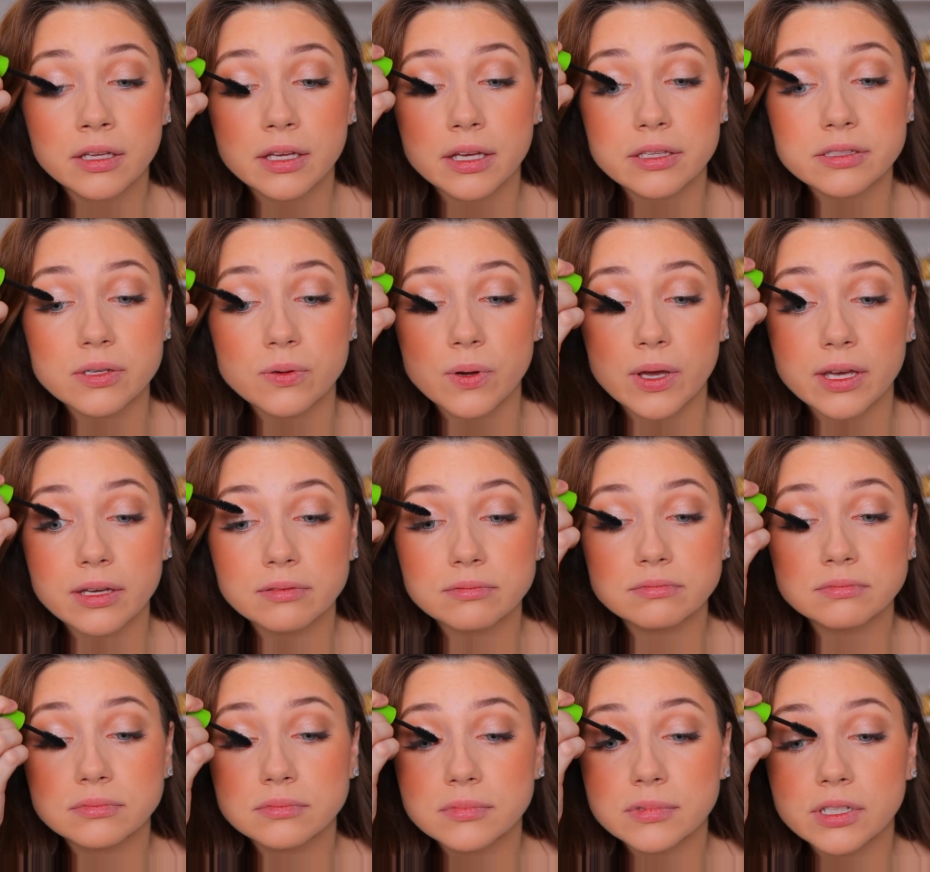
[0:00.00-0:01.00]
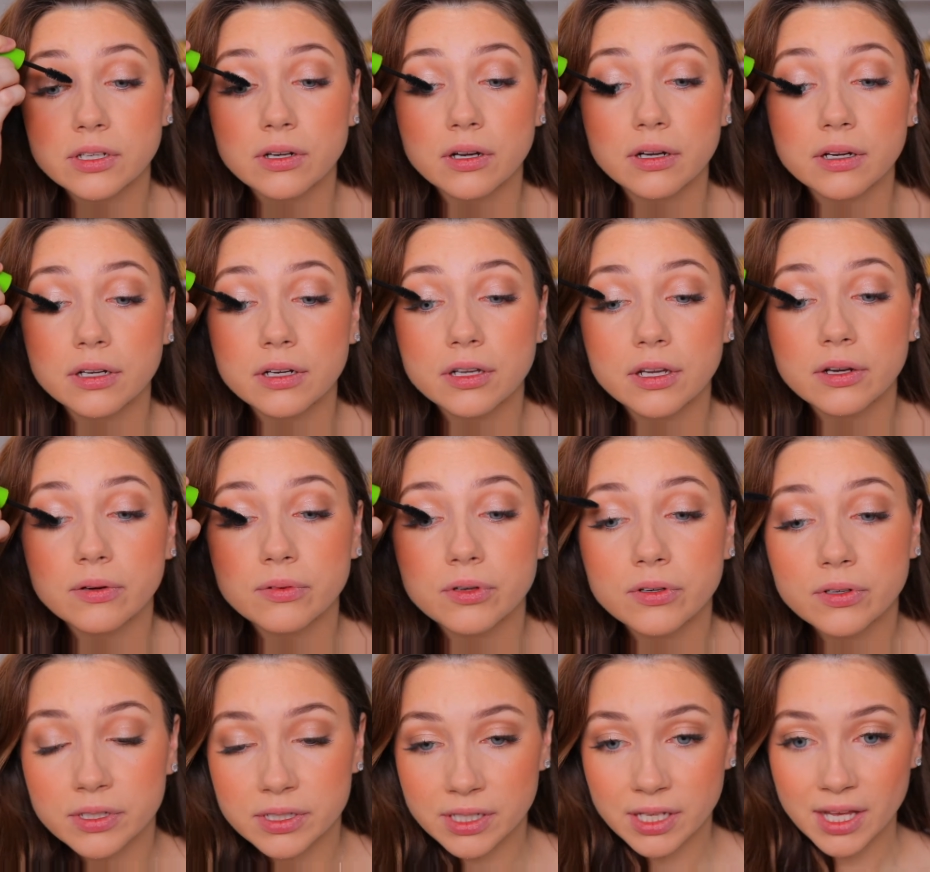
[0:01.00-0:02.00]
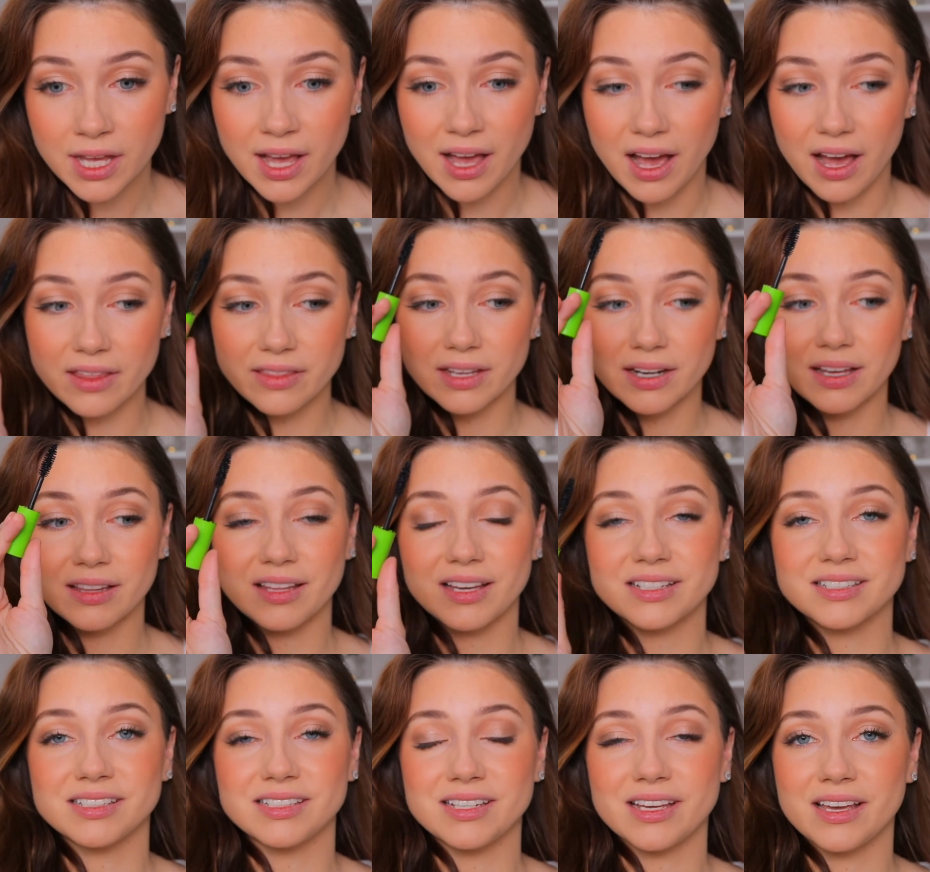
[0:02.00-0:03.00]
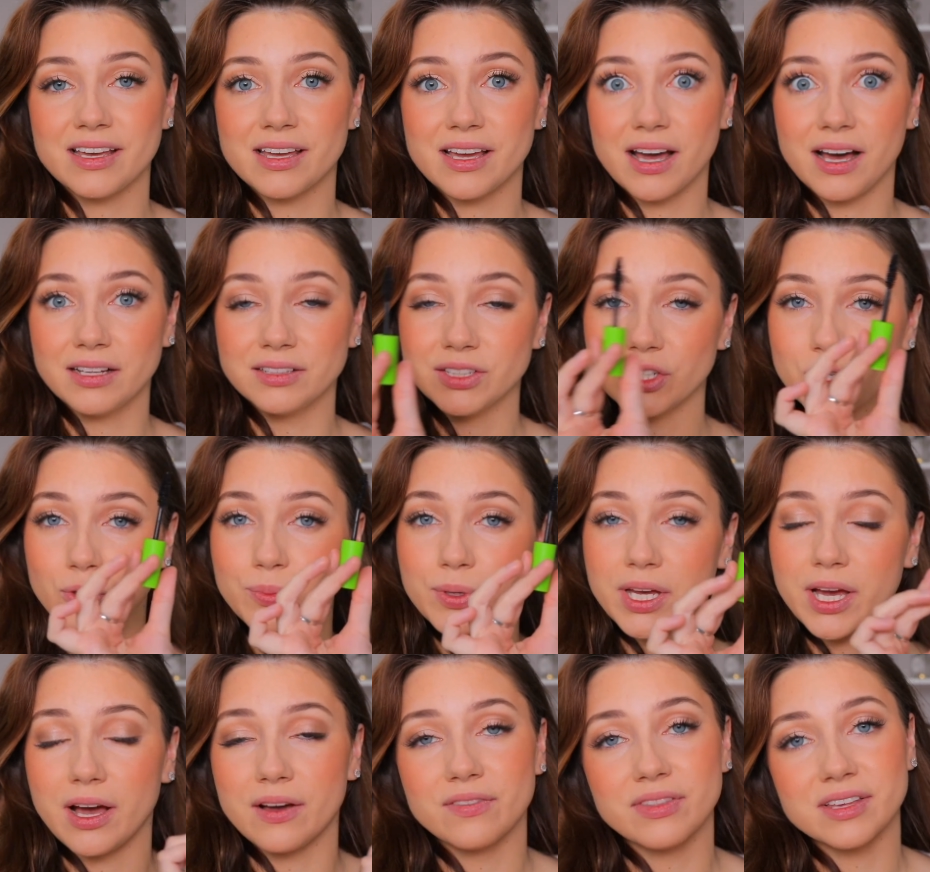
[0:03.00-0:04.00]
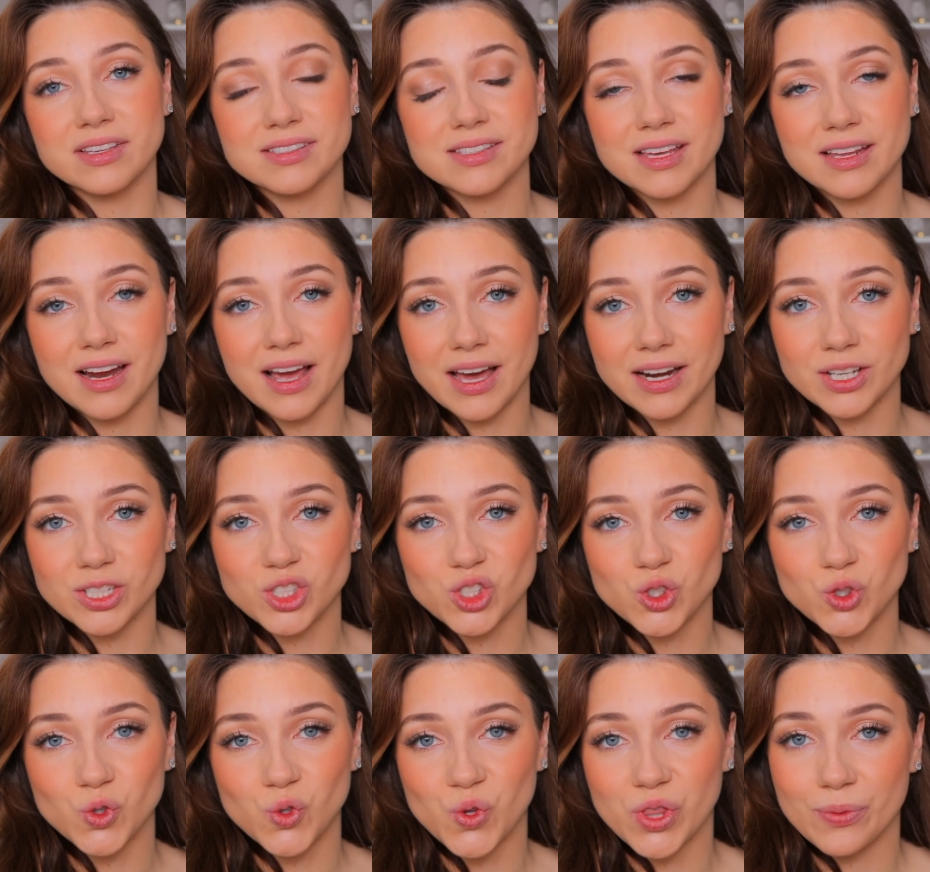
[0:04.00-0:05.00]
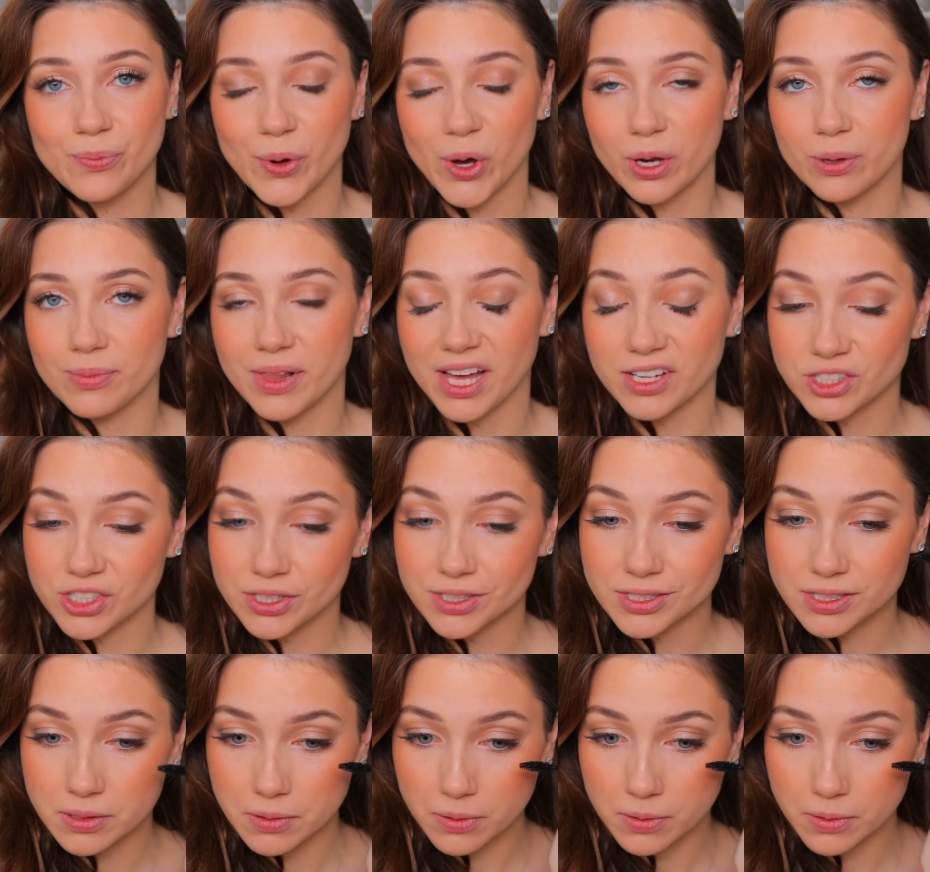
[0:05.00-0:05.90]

it's okay. They're not going to get ruined. And then I like to take a little bit of this and add it to the bottom lashes.